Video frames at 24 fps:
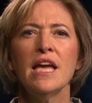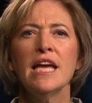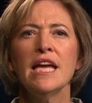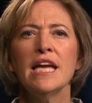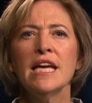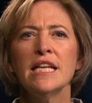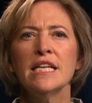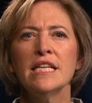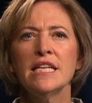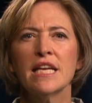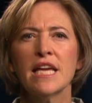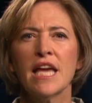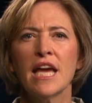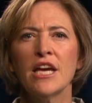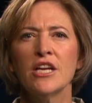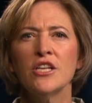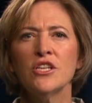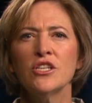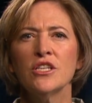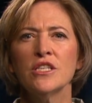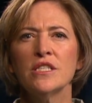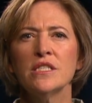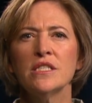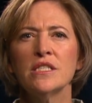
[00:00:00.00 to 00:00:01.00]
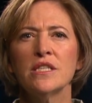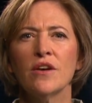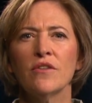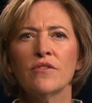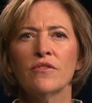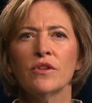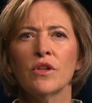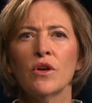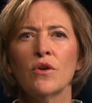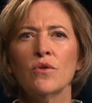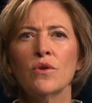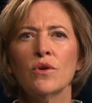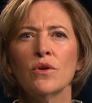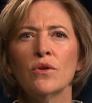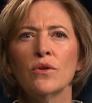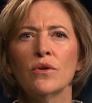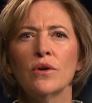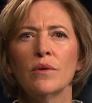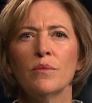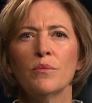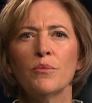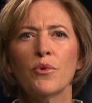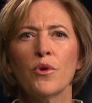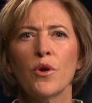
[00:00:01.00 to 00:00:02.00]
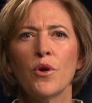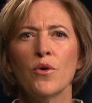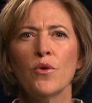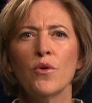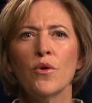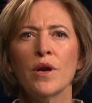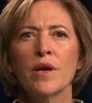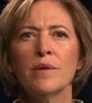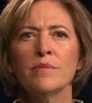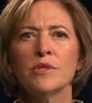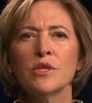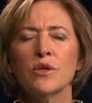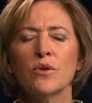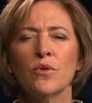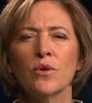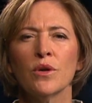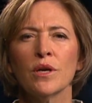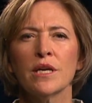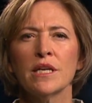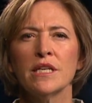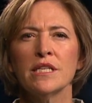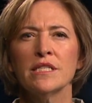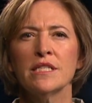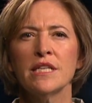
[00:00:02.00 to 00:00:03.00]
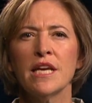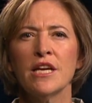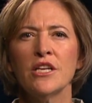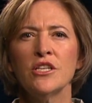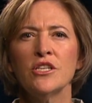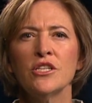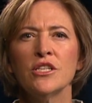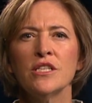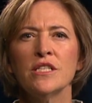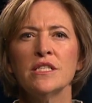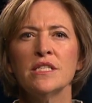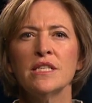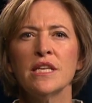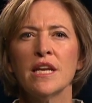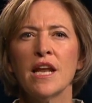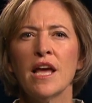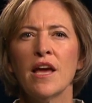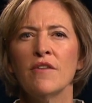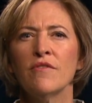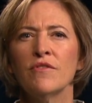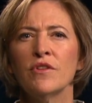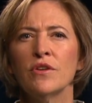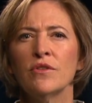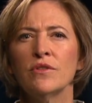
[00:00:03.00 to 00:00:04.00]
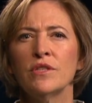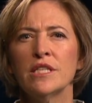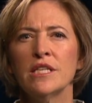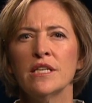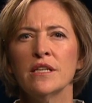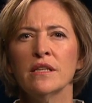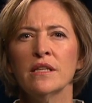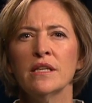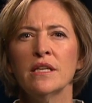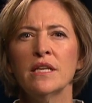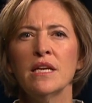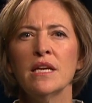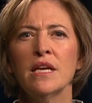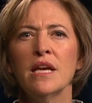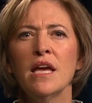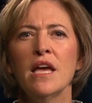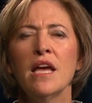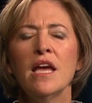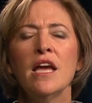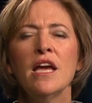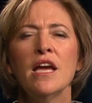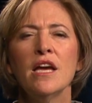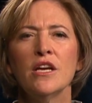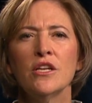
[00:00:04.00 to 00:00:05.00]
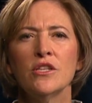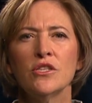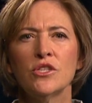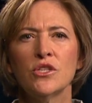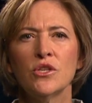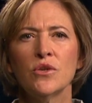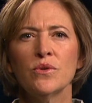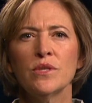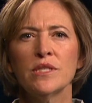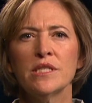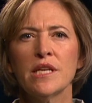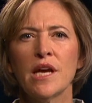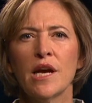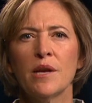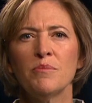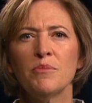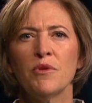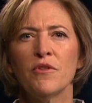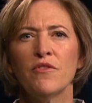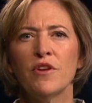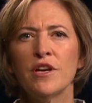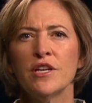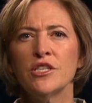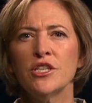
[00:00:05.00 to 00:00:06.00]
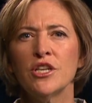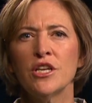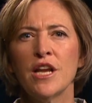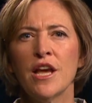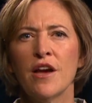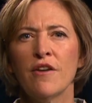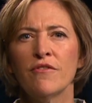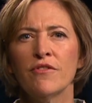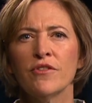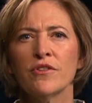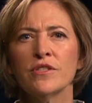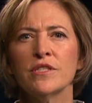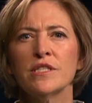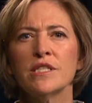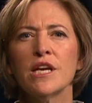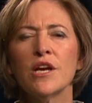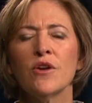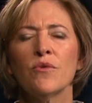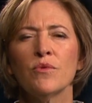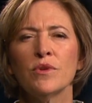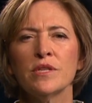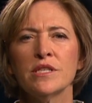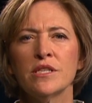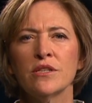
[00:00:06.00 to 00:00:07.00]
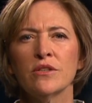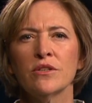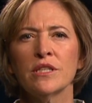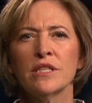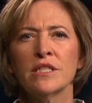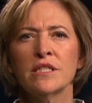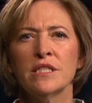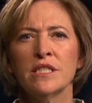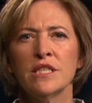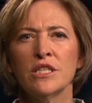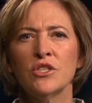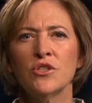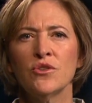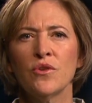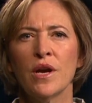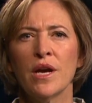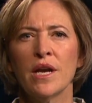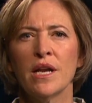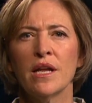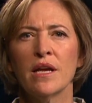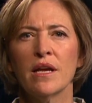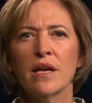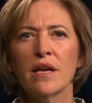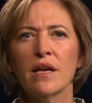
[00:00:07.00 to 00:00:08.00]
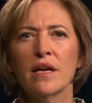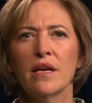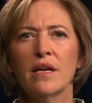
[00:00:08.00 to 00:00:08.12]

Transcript: indications of local programs and organizations that have utility in suicide prevention efforts and resiliency training.